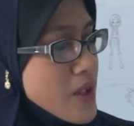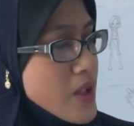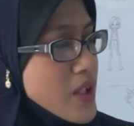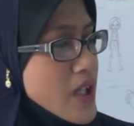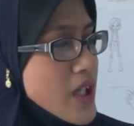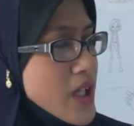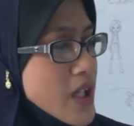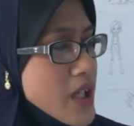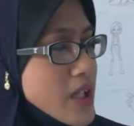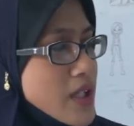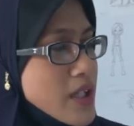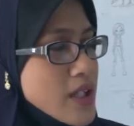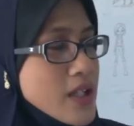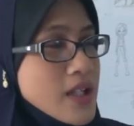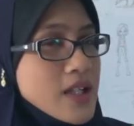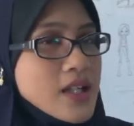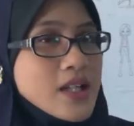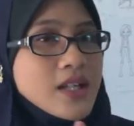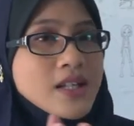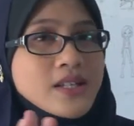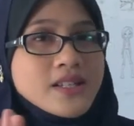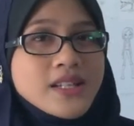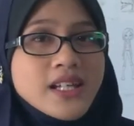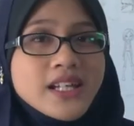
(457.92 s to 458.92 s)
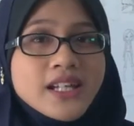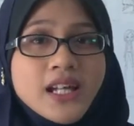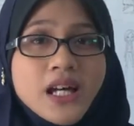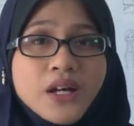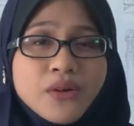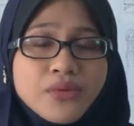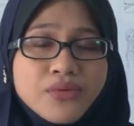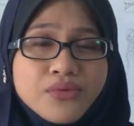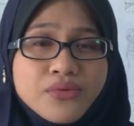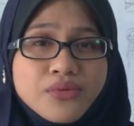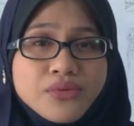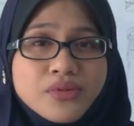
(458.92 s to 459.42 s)
Okay, is it
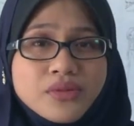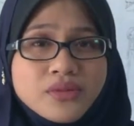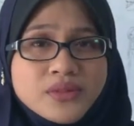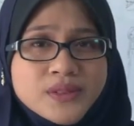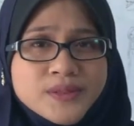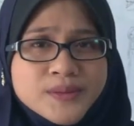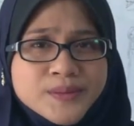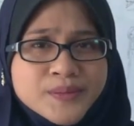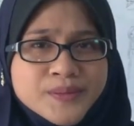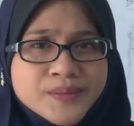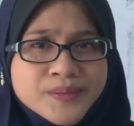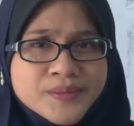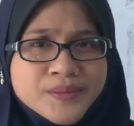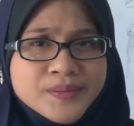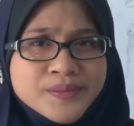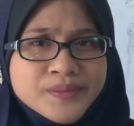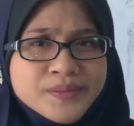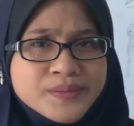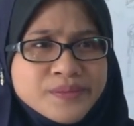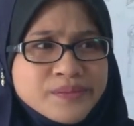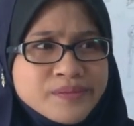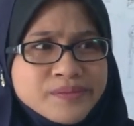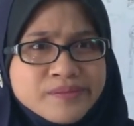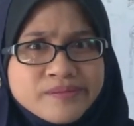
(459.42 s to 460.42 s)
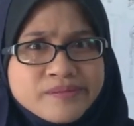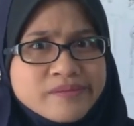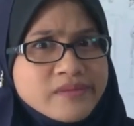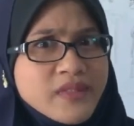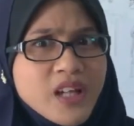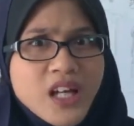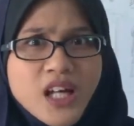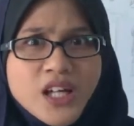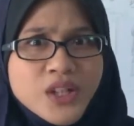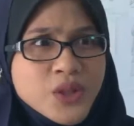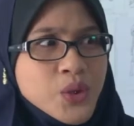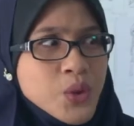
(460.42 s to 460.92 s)
enough?
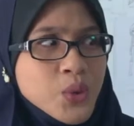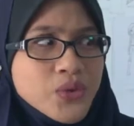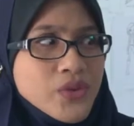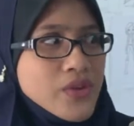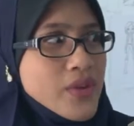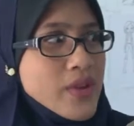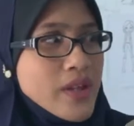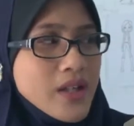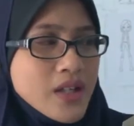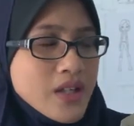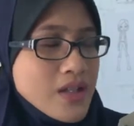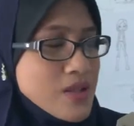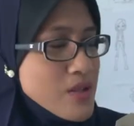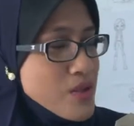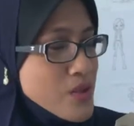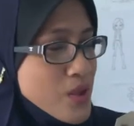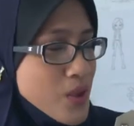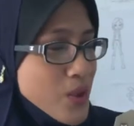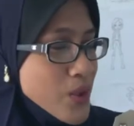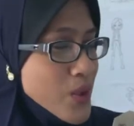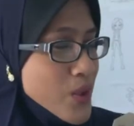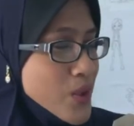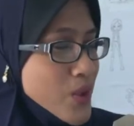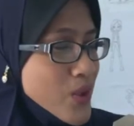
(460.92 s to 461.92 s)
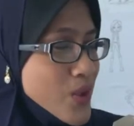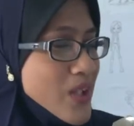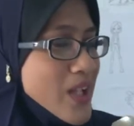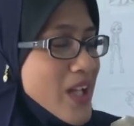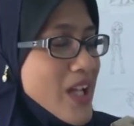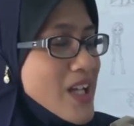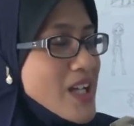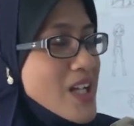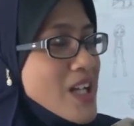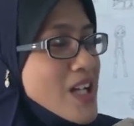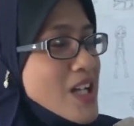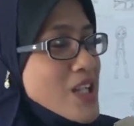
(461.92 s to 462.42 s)
I don't think so.
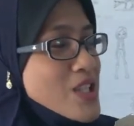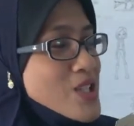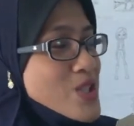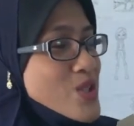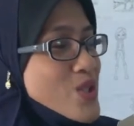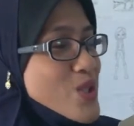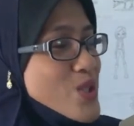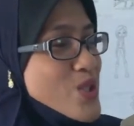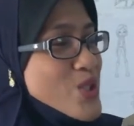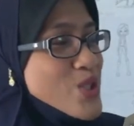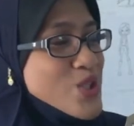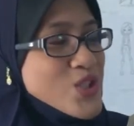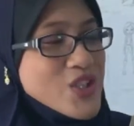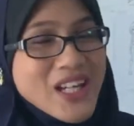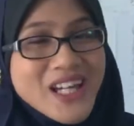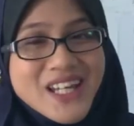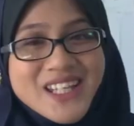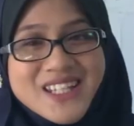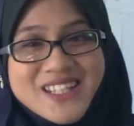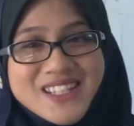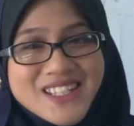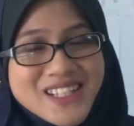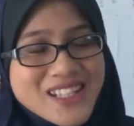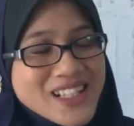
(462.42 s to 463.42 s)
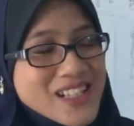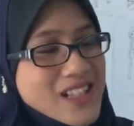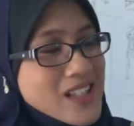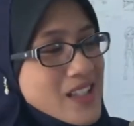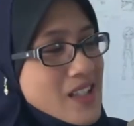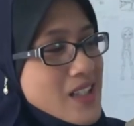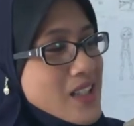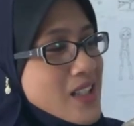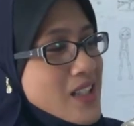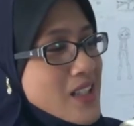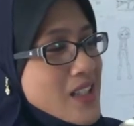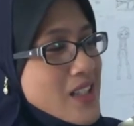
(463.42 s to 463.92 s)
Okay, so stranger
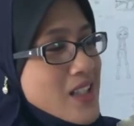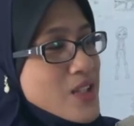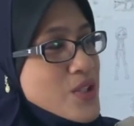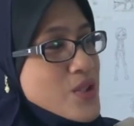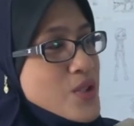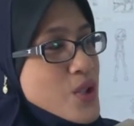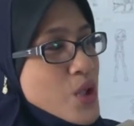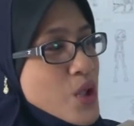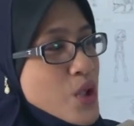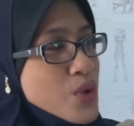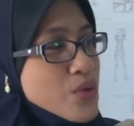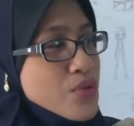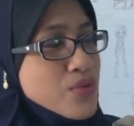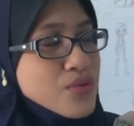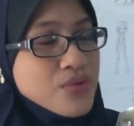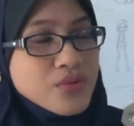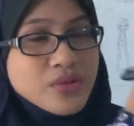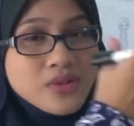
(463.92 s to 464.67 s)
drove